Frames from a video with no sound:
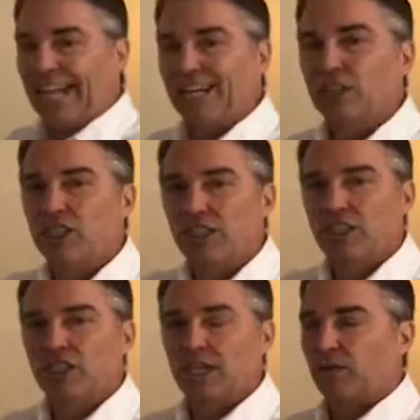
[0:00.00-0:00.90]
the
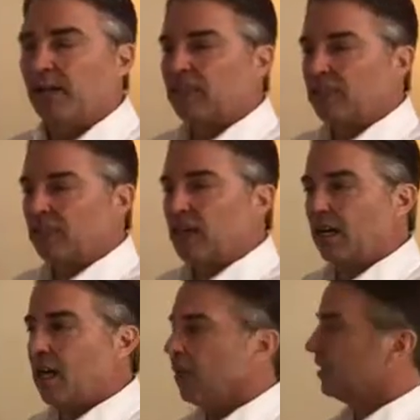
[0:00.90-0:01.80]
energy generation is
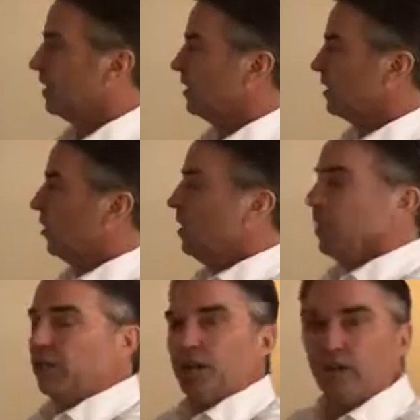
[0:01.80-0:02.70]
not constant. So
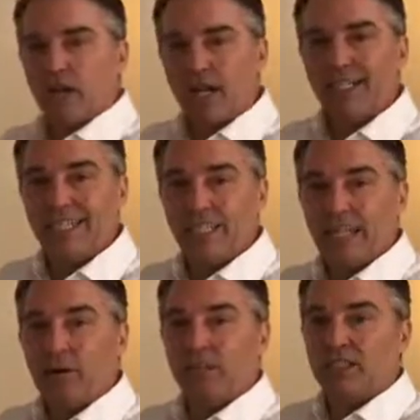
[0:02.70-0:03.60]
you can try to deal with
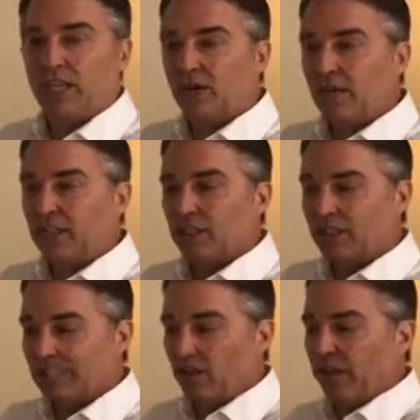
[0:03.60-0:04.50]
that
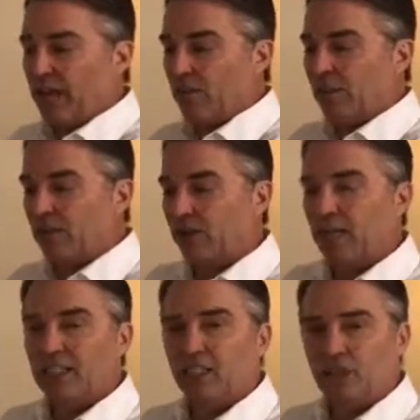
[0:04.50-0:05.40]
with
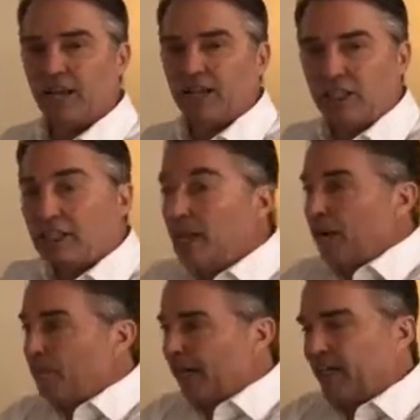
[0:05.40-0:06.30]
generation strategies
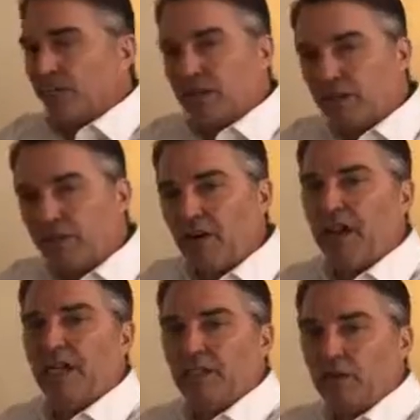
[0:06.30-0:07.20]
by
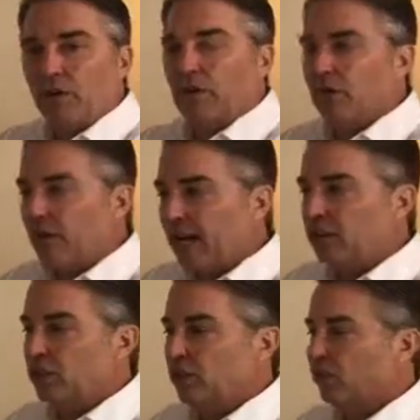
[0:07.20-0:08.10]
diversifying your
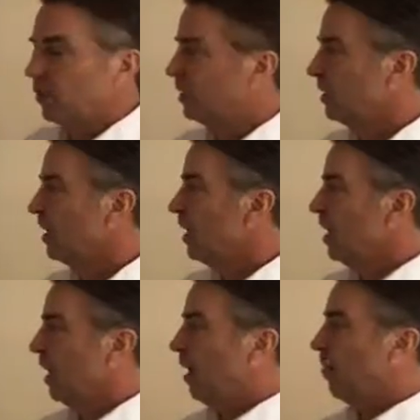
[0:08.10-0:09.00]
energy sources,
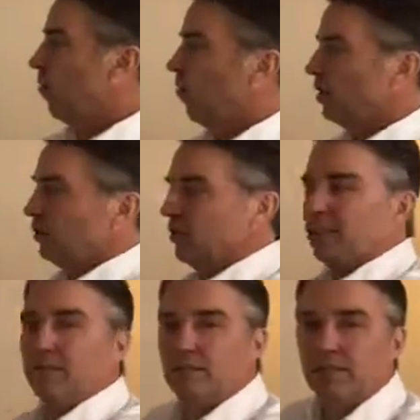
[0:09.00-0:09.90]
or you'll
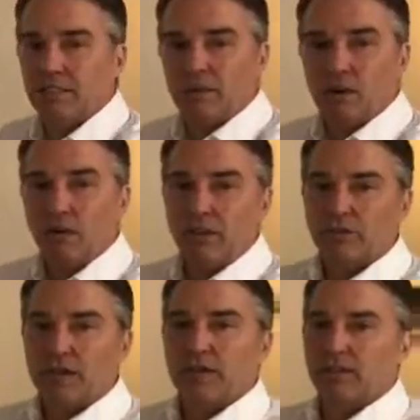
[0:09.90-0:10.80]
need some
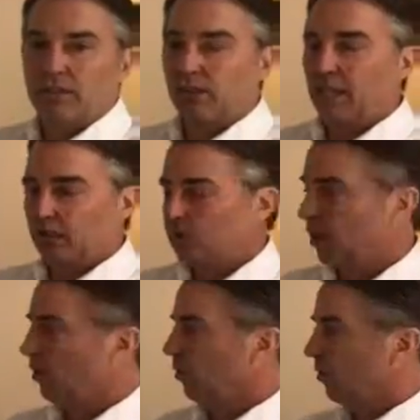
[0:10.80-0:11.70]
storage, right? And so that's
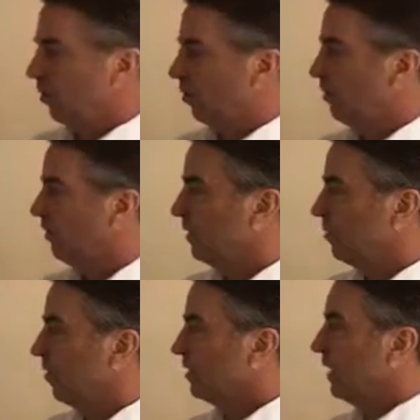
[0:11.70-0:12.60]
where we're moving
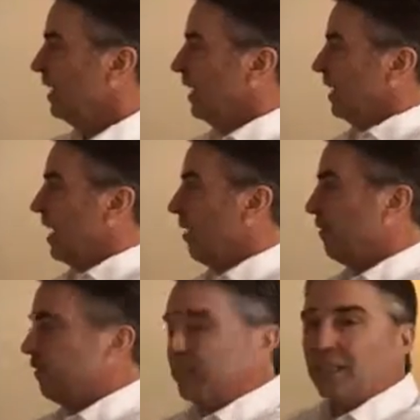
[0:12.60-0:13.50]
towards. Now,
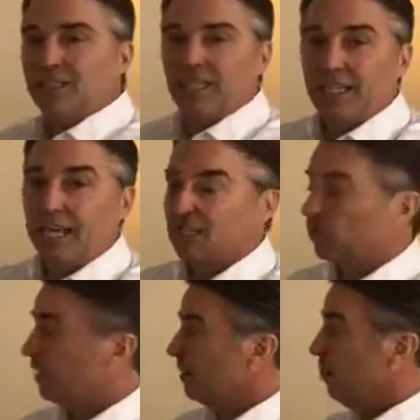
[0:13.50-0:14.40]
efficiency again is
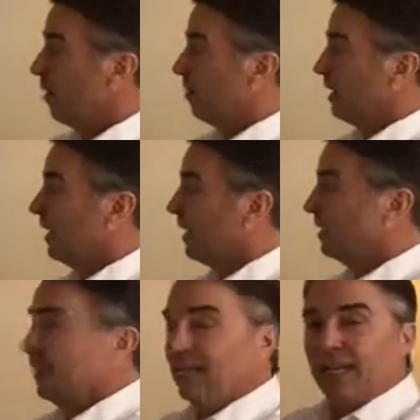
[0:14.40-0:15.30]
really important,
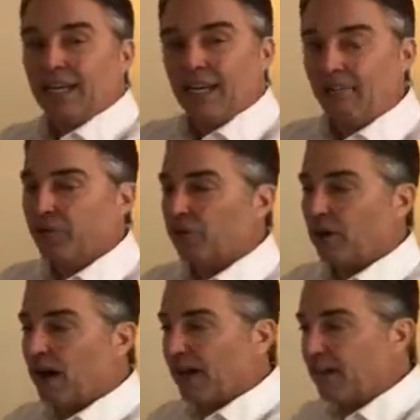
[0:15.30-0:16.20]
because if you're
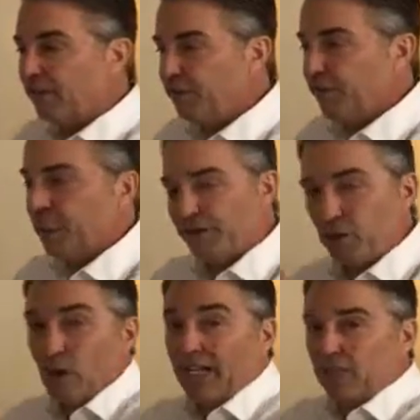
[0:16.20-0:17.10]

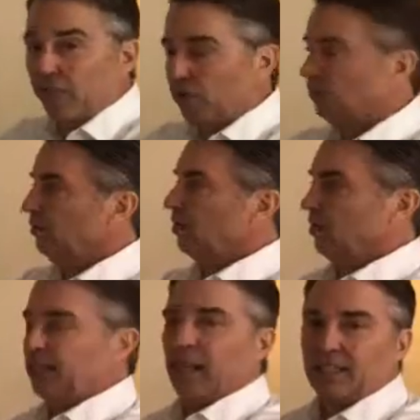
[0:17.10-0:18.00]
wasteful,
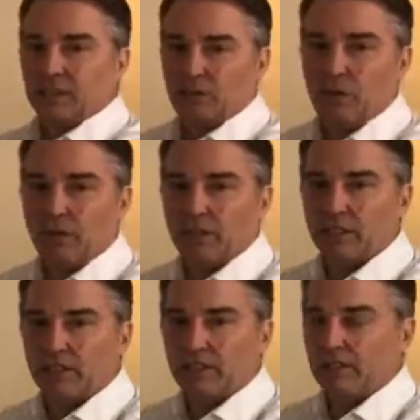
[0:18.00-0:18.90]
you need lots of
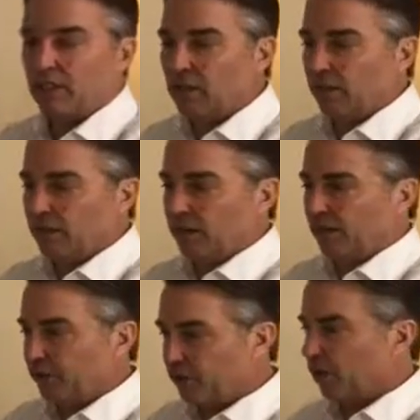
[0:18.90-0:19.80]
storage.
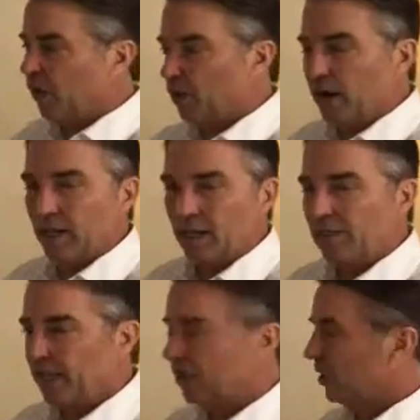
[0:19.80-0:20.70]
If you're throwing away a lot
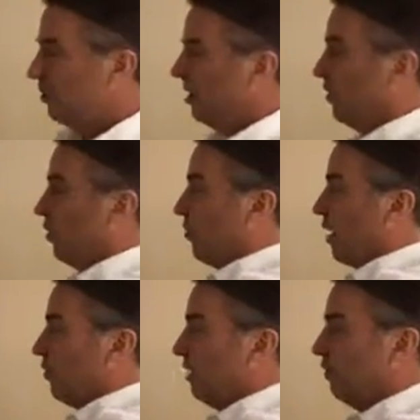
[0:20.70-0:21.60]
of the energy, but if you're
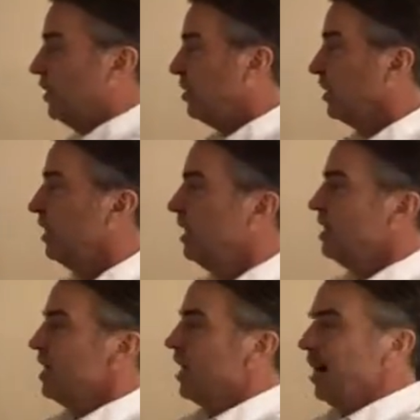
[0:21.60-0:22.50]
incredibly efficient,
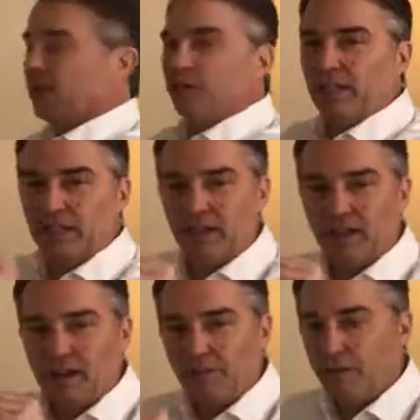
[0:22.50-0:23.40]
you need
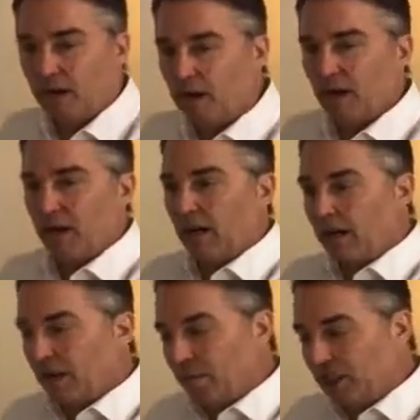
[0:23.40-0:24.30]

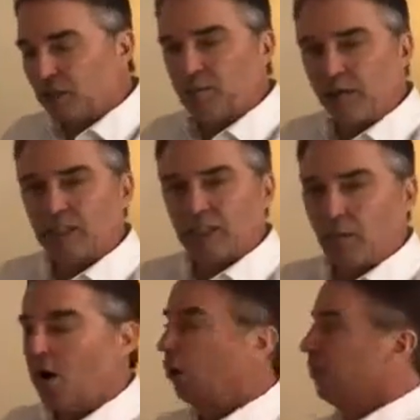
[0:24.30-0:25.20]
a much
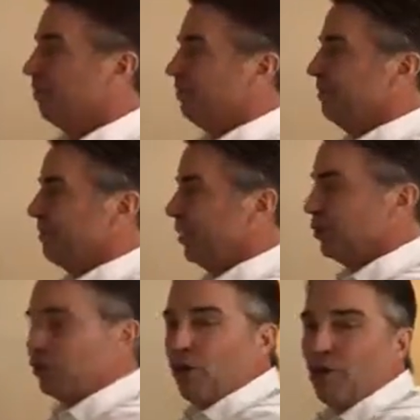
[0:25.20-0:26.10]
smaller
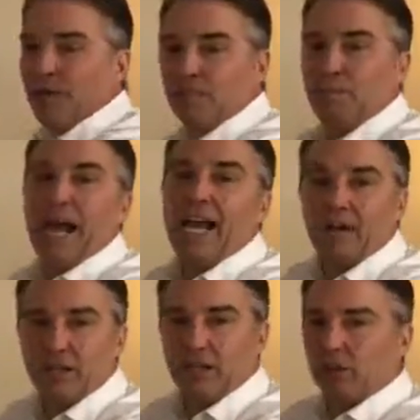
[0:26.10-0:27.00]
storage
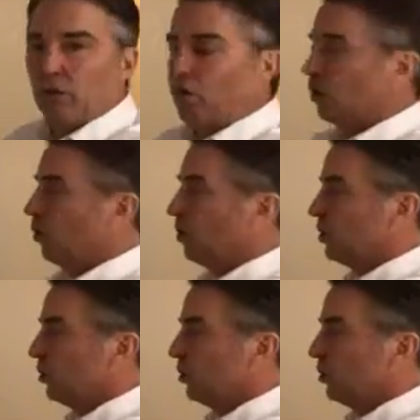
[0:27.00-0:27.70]
battery or